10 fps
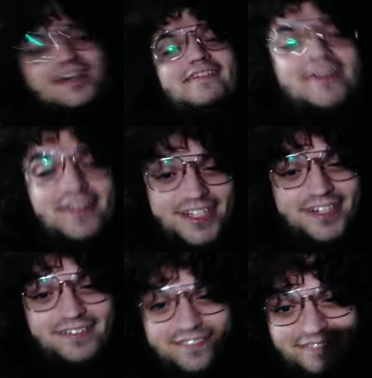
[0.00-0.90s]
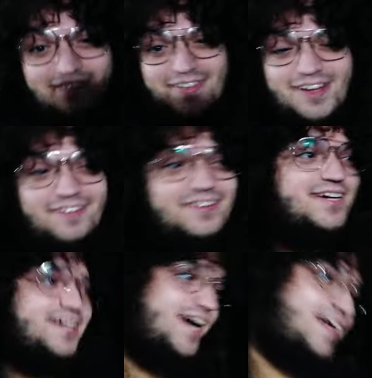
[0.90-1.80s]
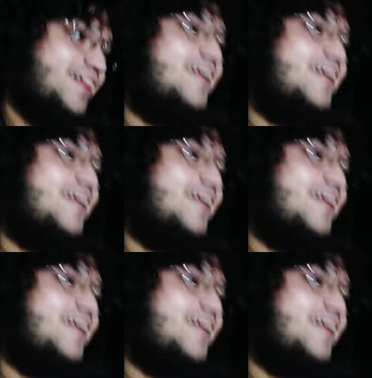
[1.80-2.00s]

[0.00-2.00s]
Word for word: Oh, and you know the oh, I